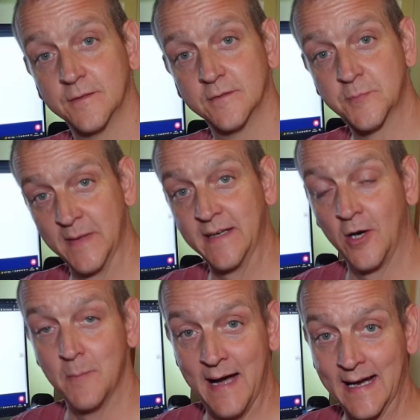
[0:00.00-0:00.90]

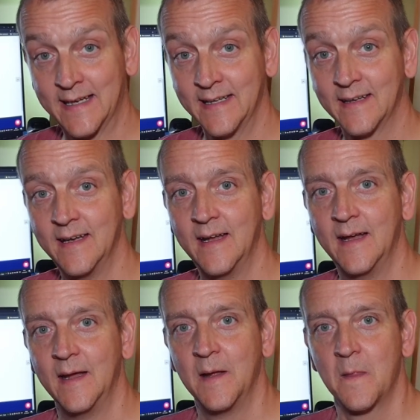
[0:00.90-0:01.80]
Speedlite market
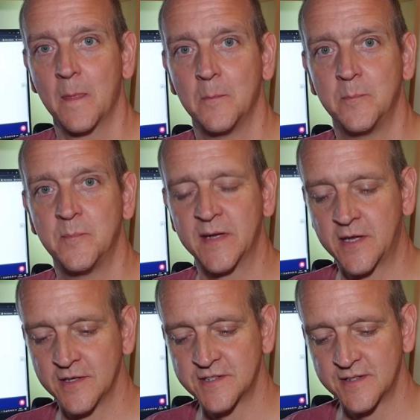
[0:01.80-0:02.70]

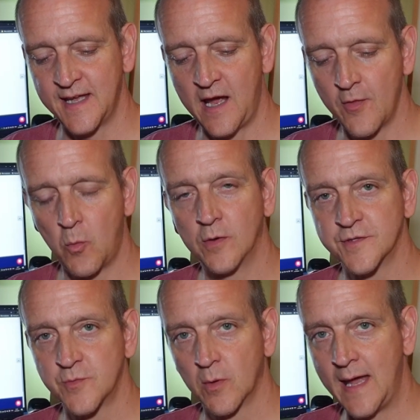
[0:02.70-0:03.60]
because they are the
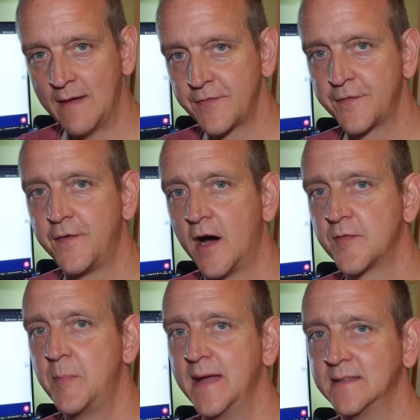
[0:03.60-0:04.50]
ones that will have the
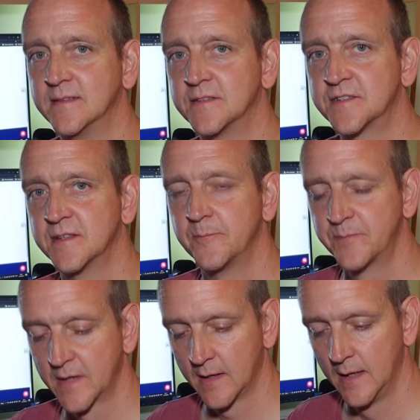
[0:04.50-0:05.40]
5 pins.
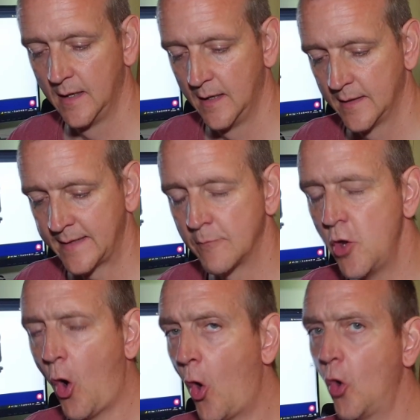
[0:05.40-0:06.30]
Now,
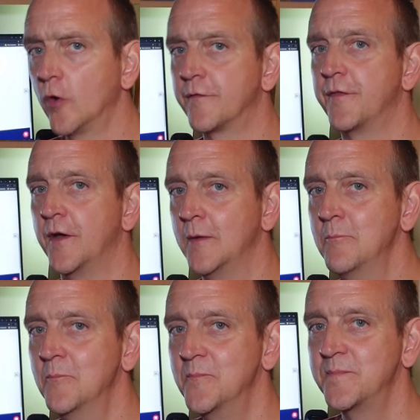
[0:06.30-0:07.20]
not all of
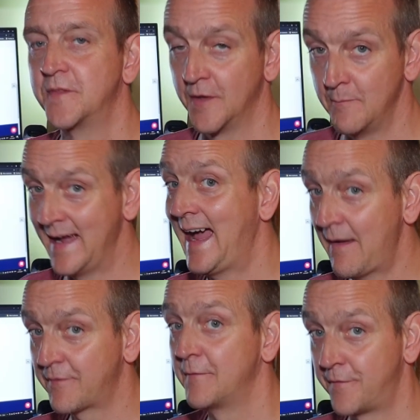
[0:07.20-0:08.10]
them that may
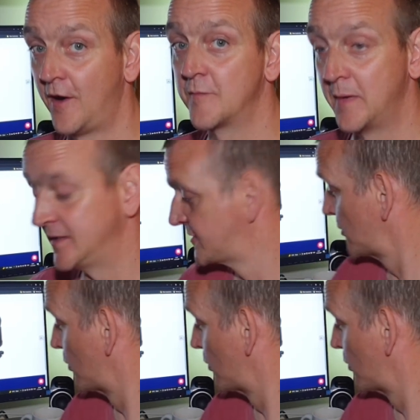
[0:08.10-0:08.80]
have the 5 pins